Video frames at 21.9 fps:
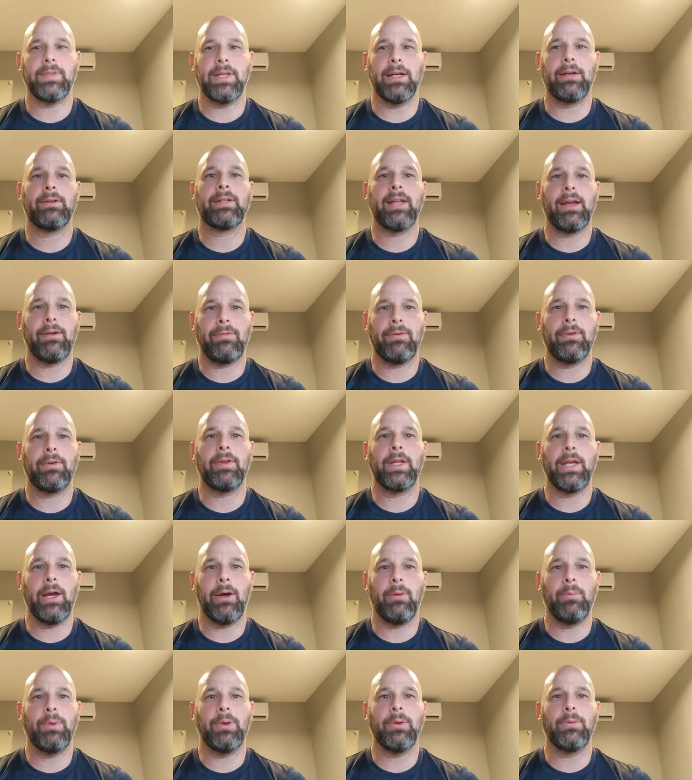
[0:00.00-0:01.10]
it'll definitely
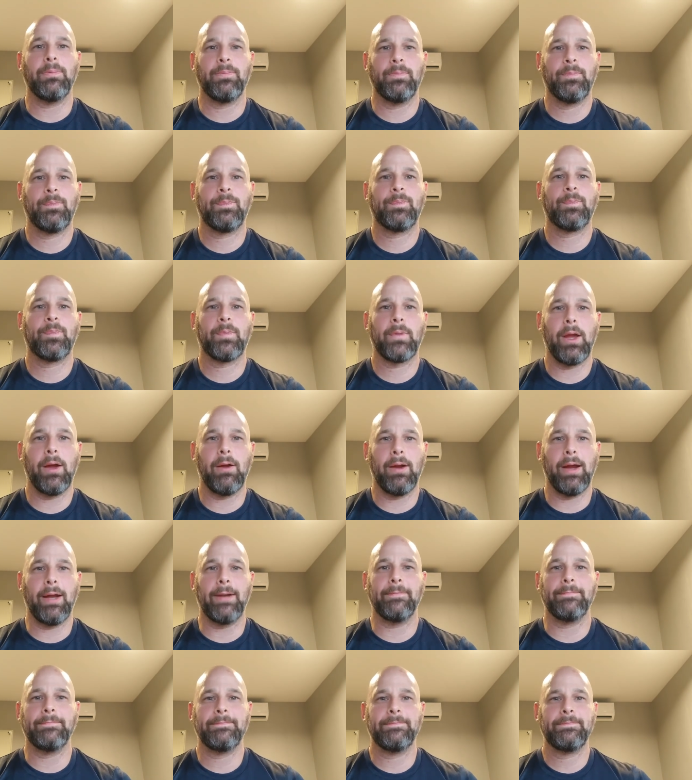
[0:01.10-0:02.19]
help you. All
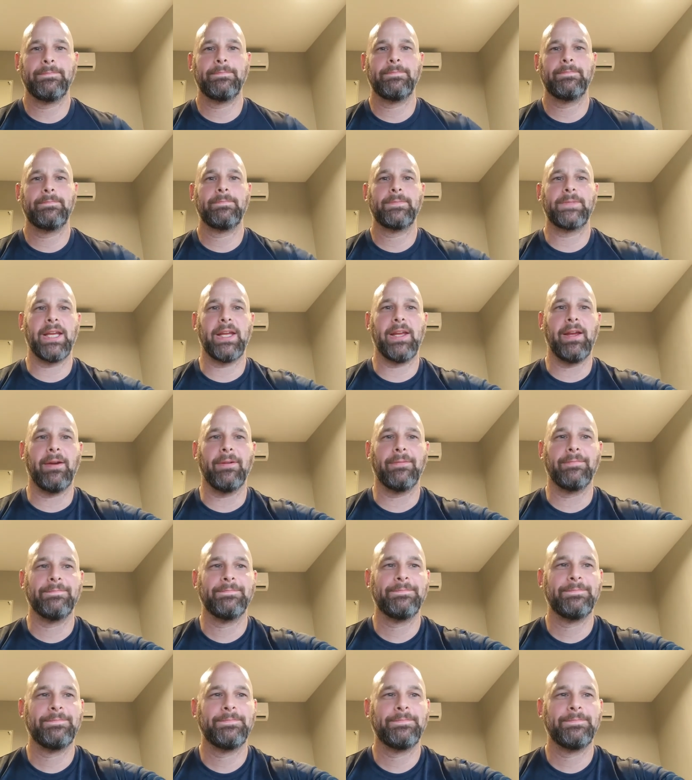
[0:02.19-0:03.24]
right. Take care.